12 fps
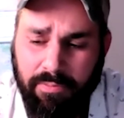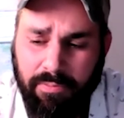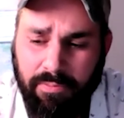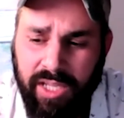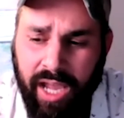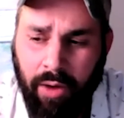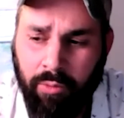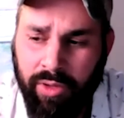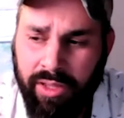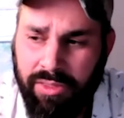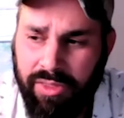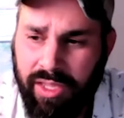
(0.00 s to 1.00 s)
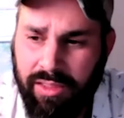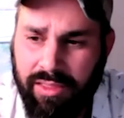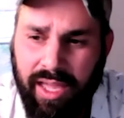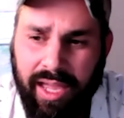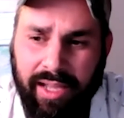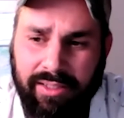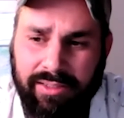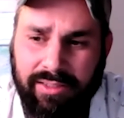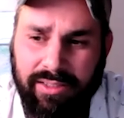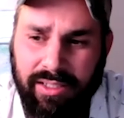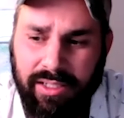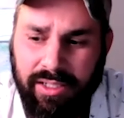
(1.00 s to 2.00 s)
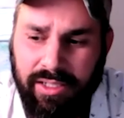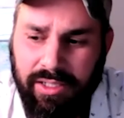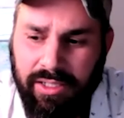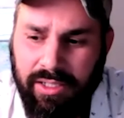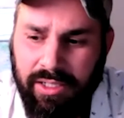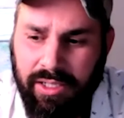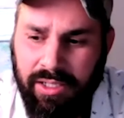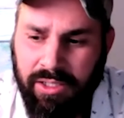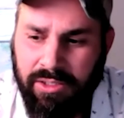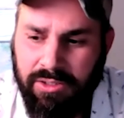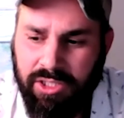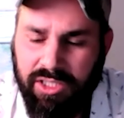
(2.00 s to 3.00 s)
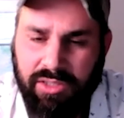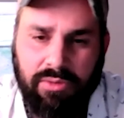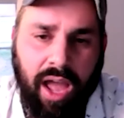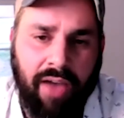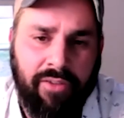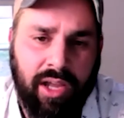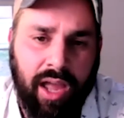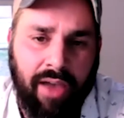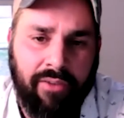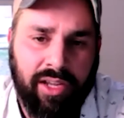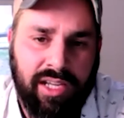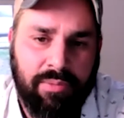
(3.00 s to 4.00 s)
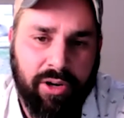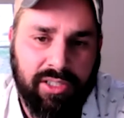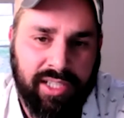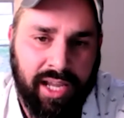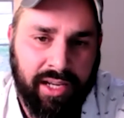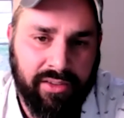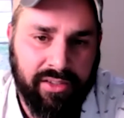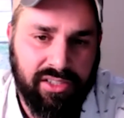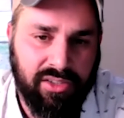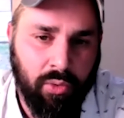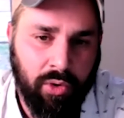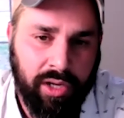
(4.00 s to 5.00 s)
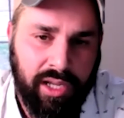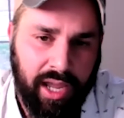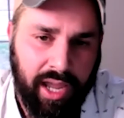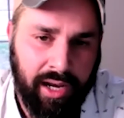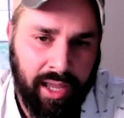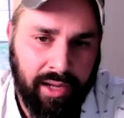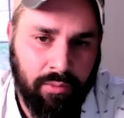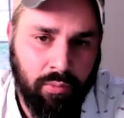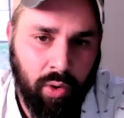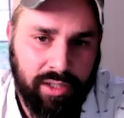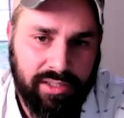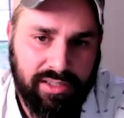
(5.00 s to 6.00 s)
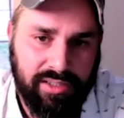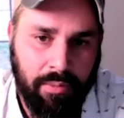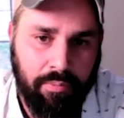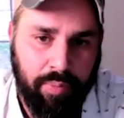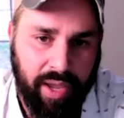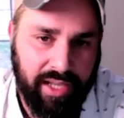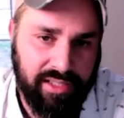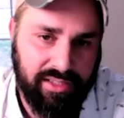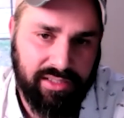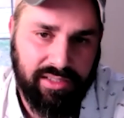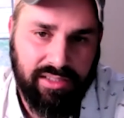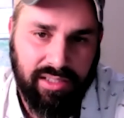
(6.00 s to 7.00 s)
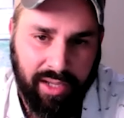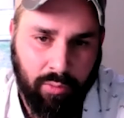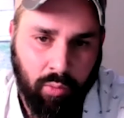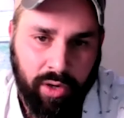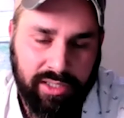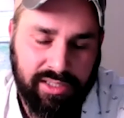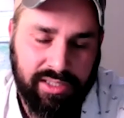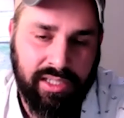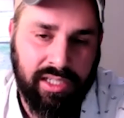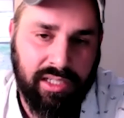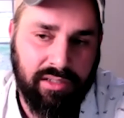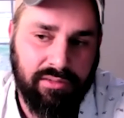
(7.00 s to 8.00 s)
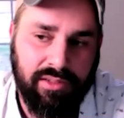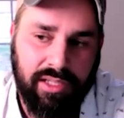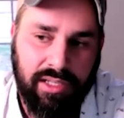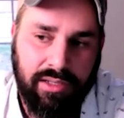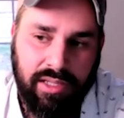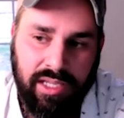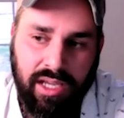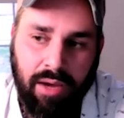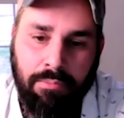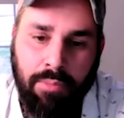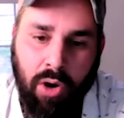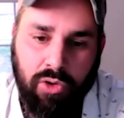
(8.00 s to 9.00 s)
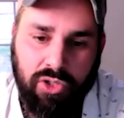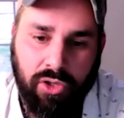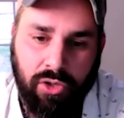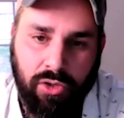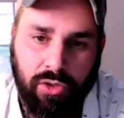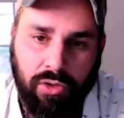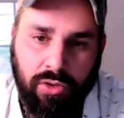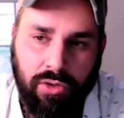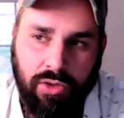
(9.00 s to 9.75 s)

yeah, I really think that just having a deep understanding of the story, and, like, what's the base, like, what is the emotional